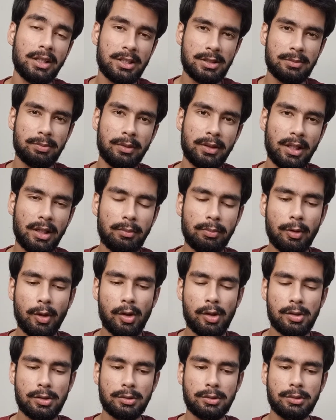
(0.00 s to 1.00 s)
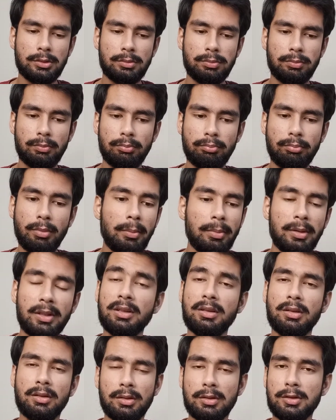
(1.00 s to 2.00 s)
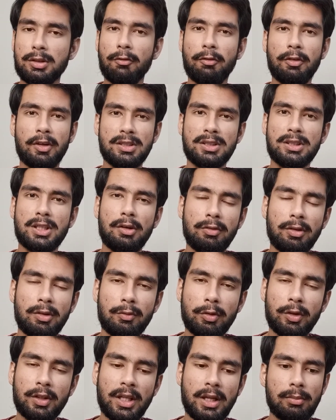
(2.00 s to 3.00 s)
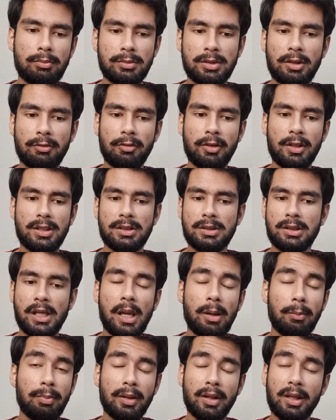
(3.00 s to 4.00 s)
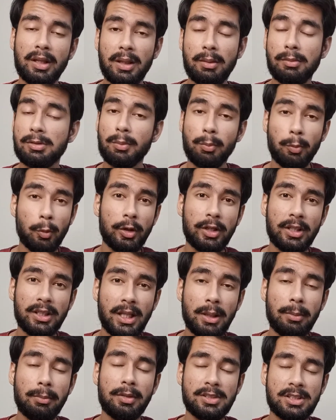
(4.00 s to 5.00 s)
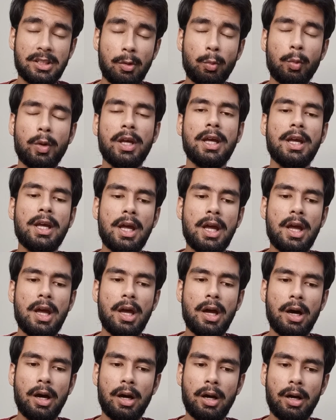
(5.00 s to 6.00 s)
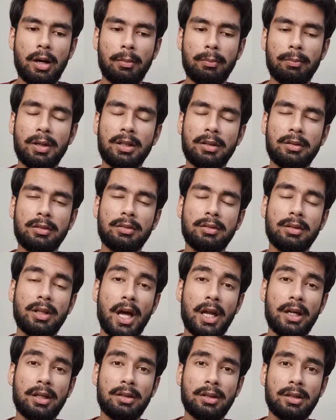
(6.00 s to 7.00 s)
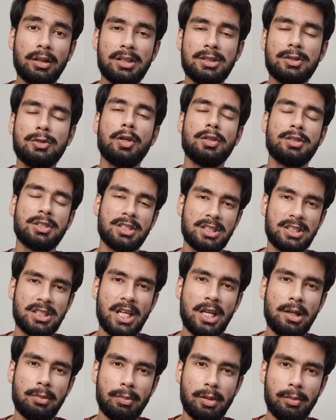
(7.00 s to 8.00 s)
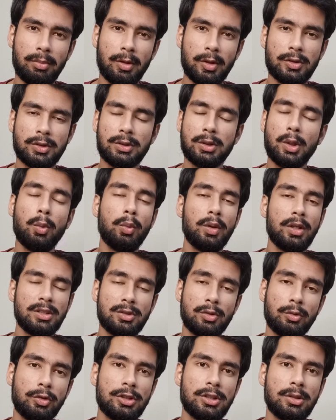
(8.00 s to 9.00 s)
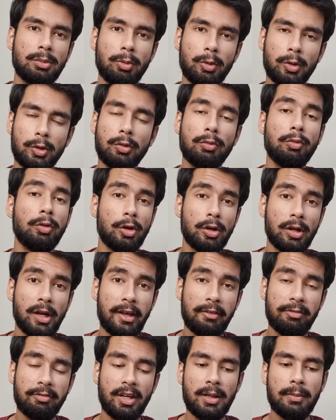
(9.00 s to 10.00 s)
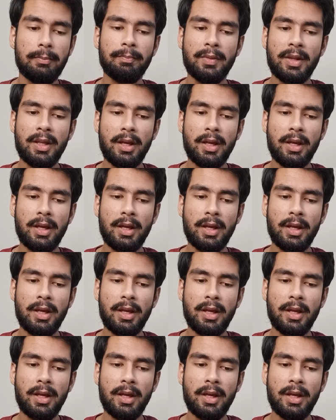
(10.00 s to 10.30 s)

in this period because maybe someone is serving for them, someone is helping them, supporting them in some way. Uh, but that is not sustainable because no one is going to support you for a lifetime